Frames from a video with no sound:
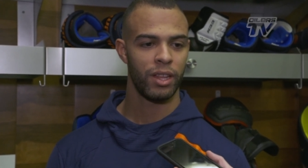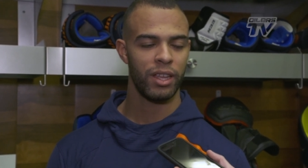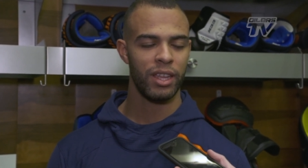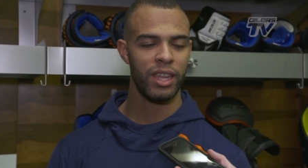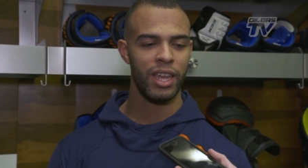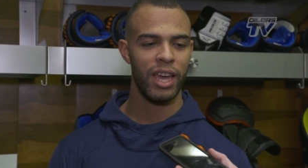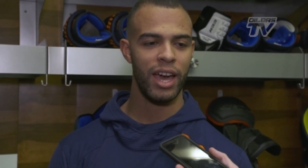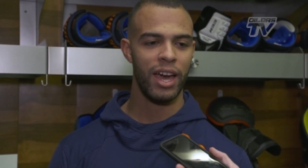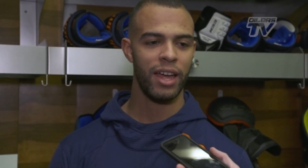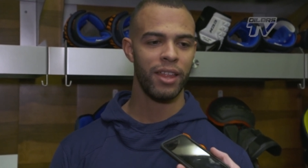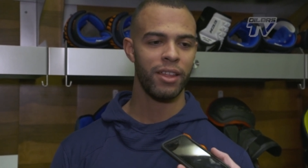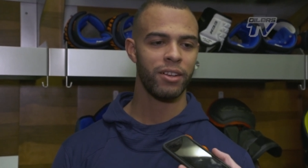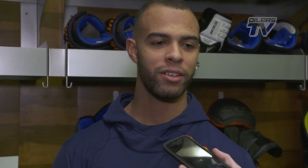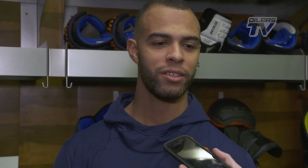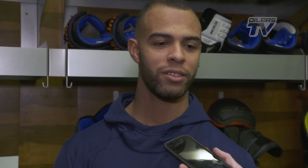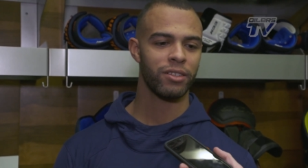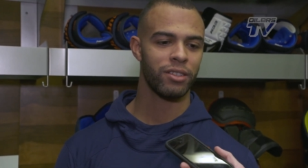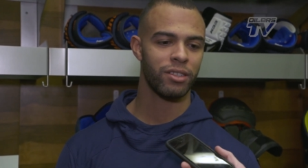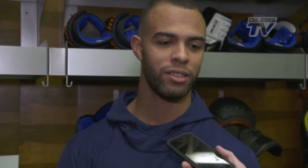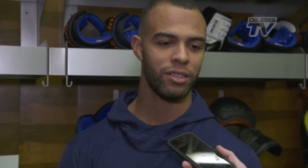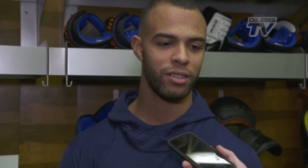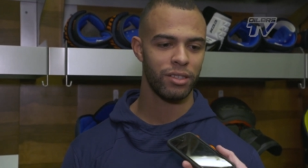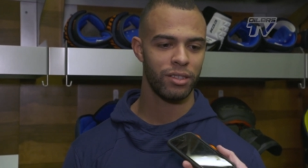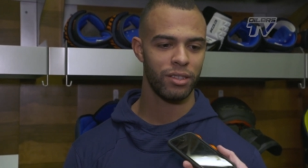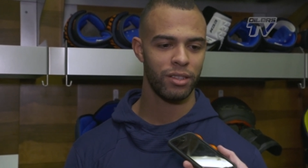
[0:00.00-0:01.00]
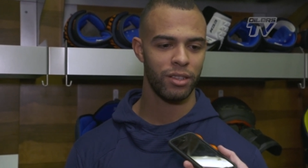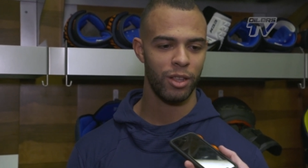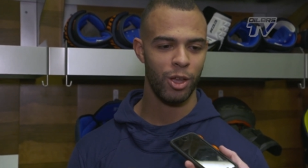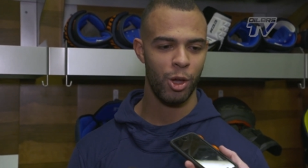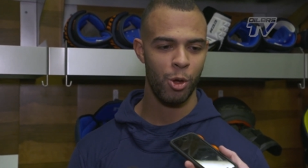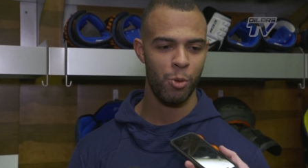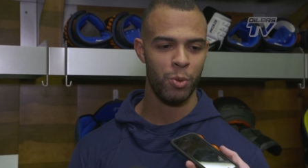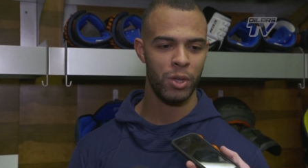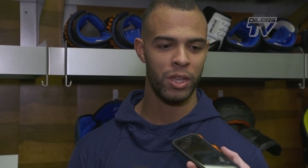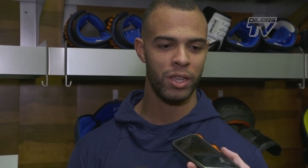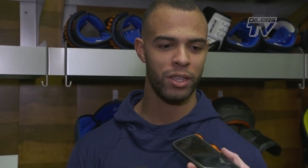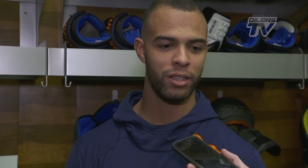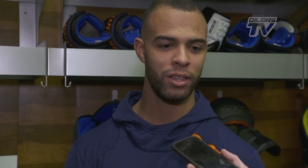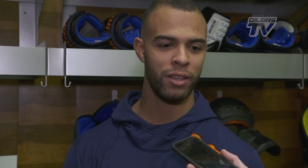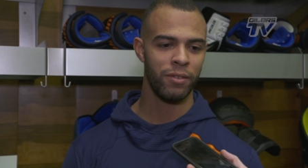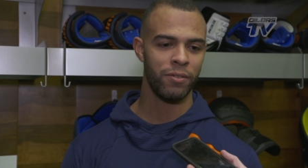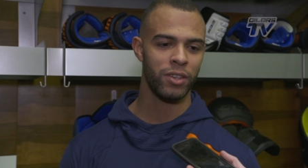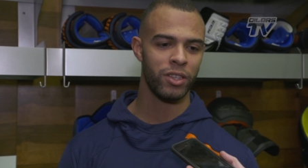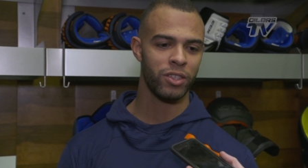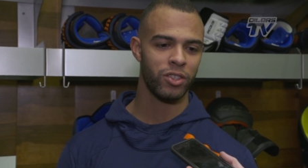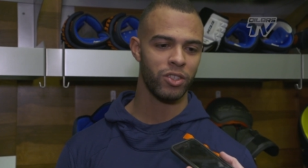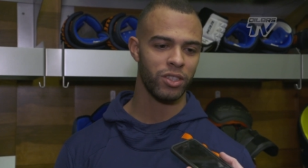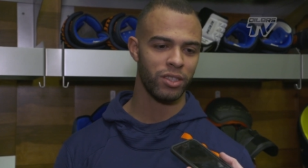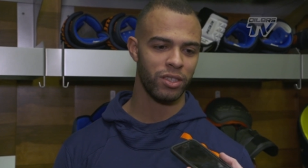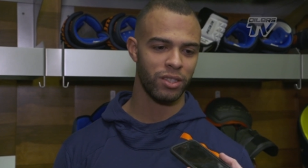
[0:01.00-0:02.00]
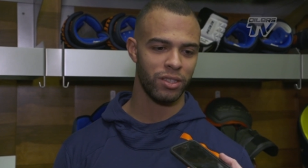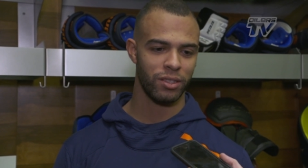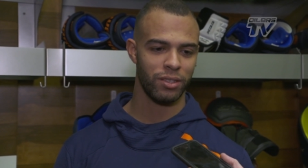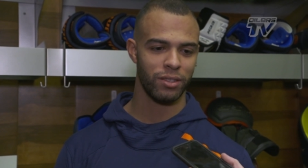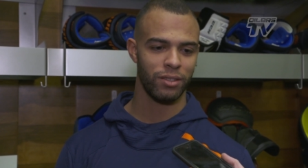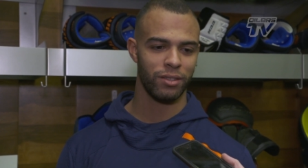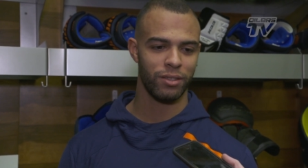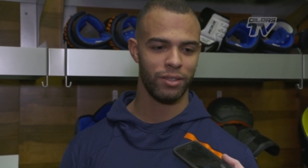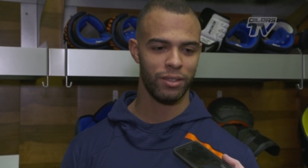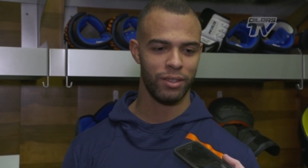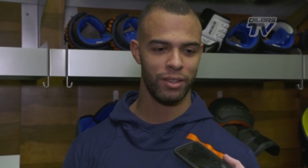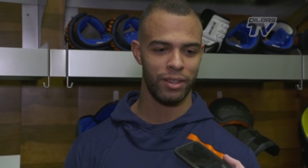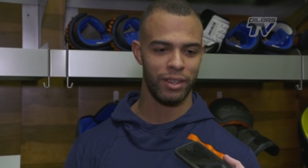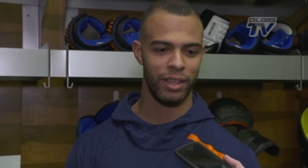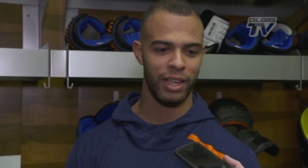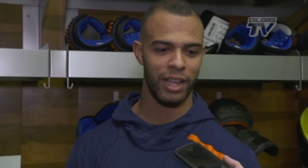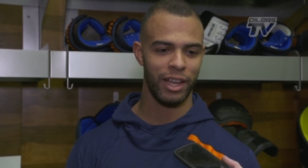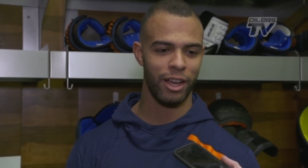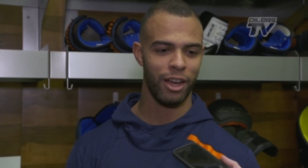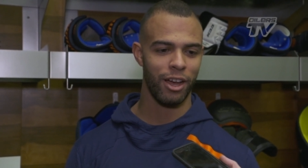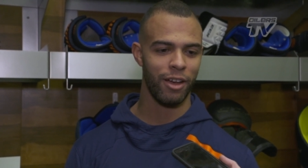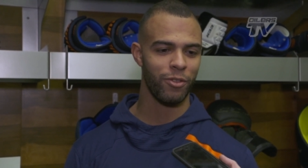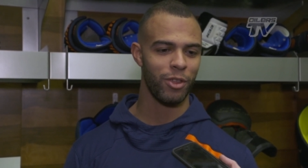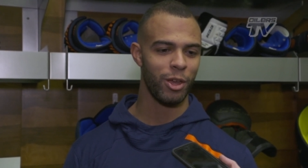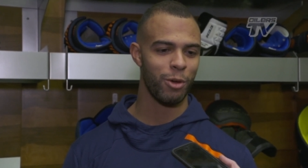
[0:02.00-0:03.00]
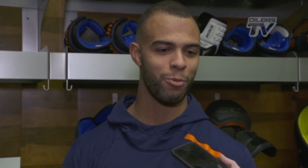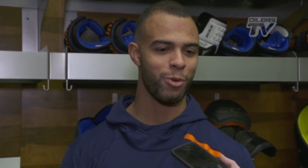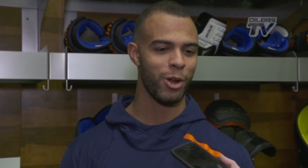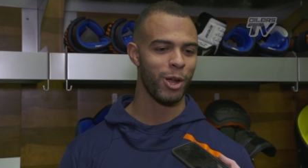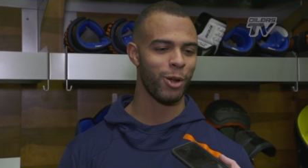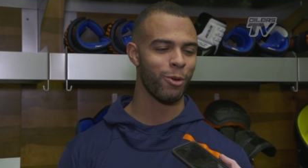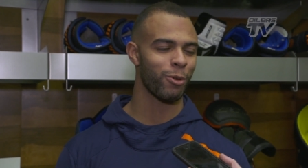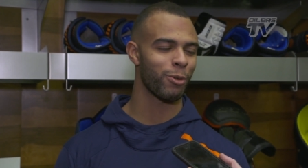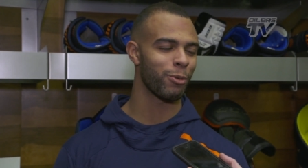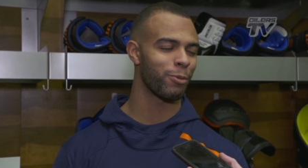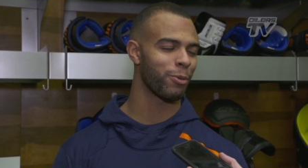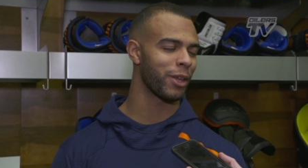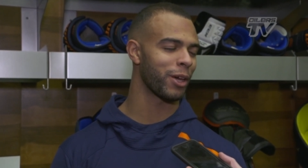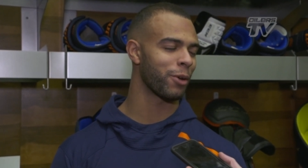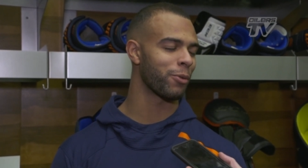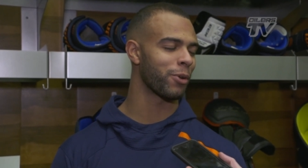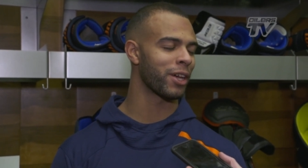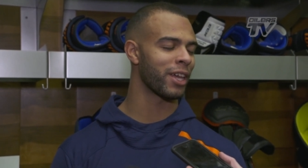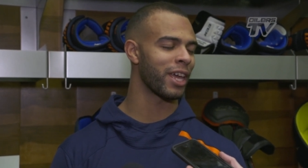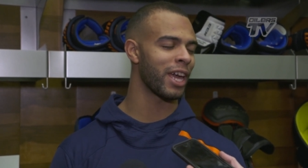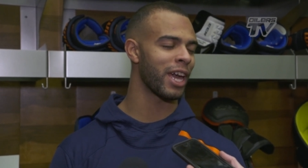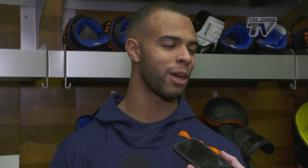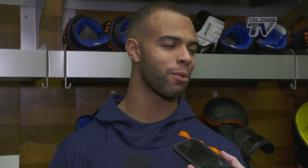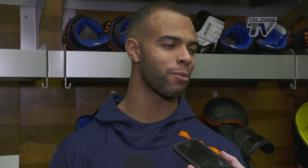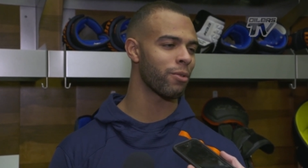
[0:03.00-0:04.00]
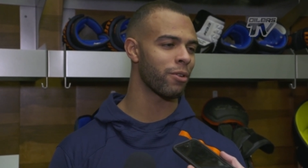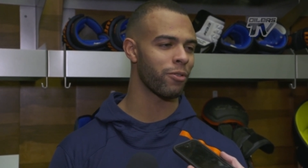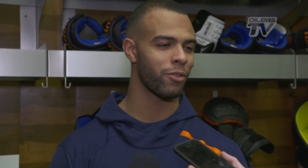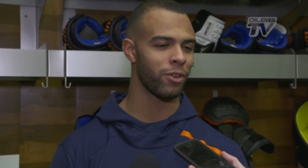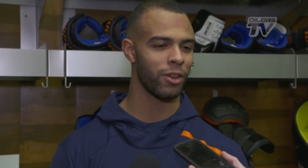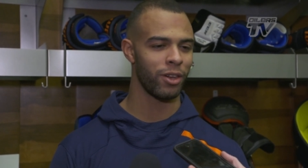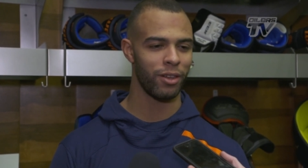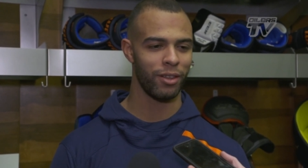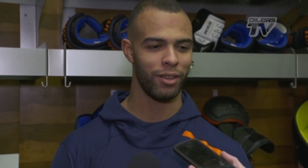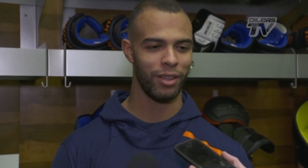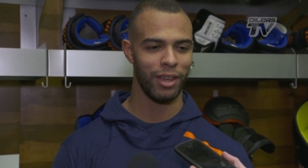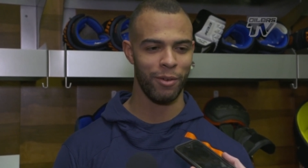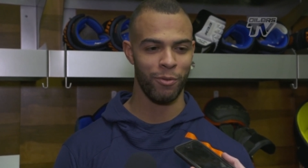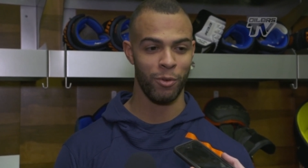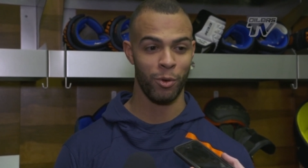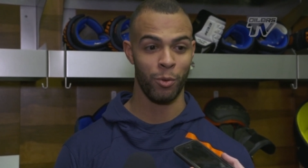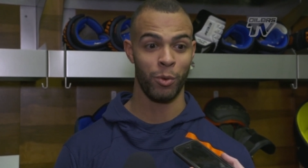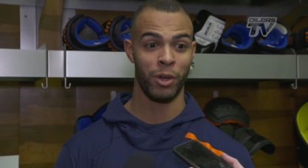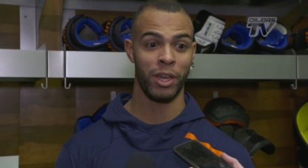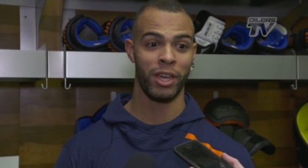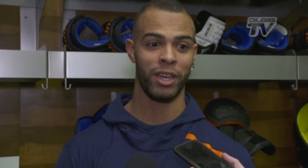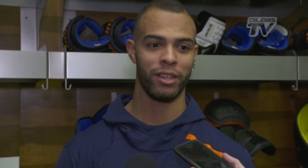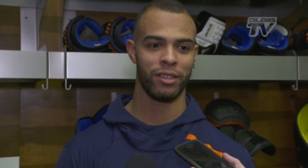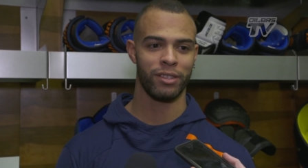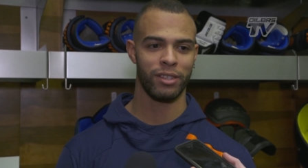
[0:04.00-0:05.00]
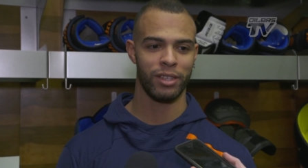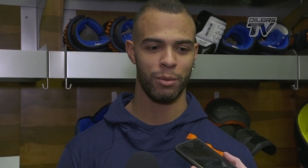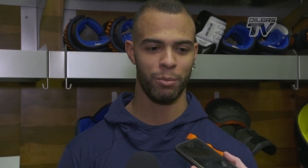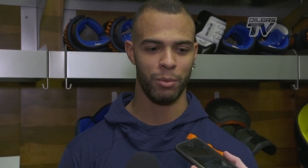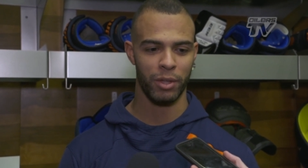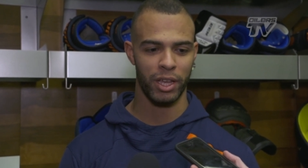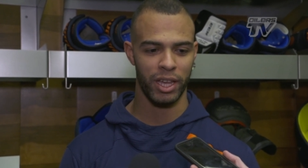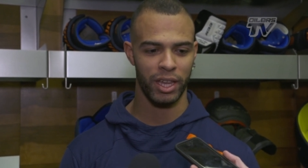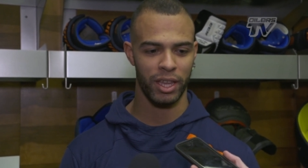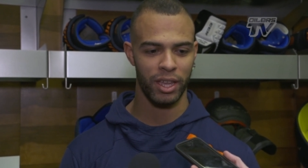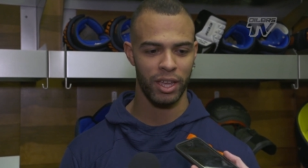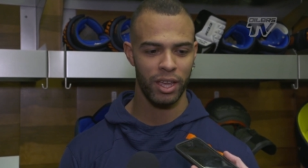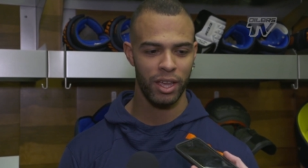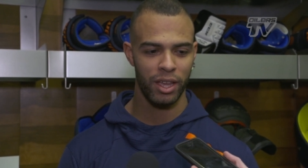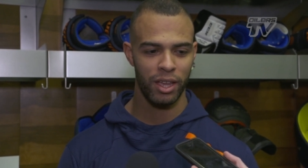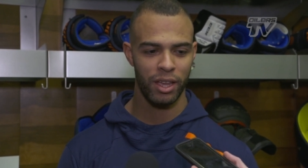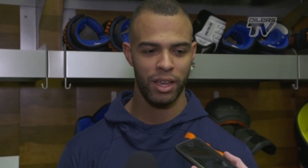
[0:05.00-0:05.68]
Yeah, even just getting off that break where we're playing one game every week, it seemed like.